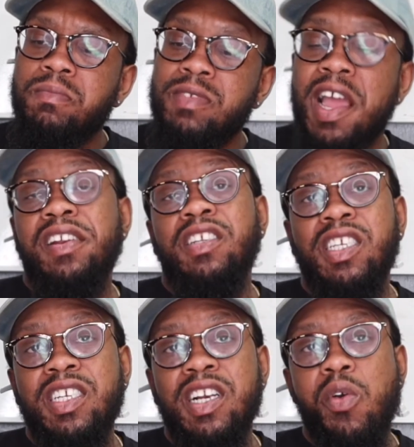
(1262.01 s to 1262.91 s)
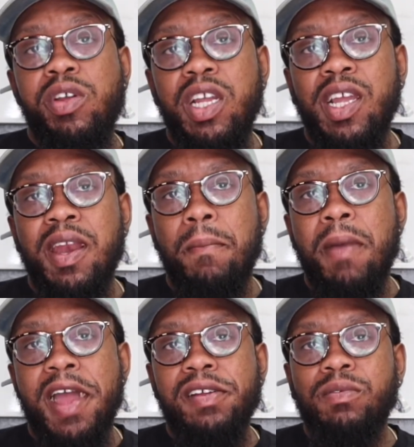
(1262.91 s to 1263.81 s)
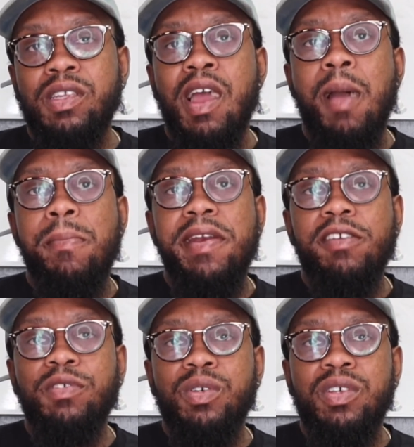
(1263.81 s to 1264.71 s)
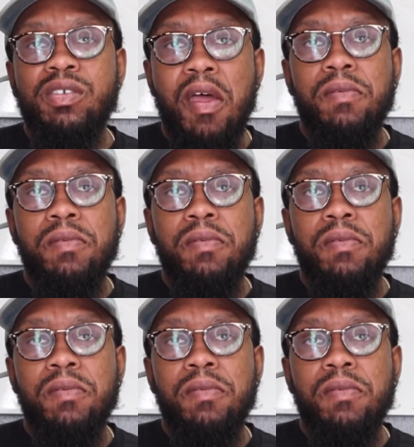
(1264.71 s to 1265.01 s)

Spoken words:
And a halo heat in the back with the habaneros.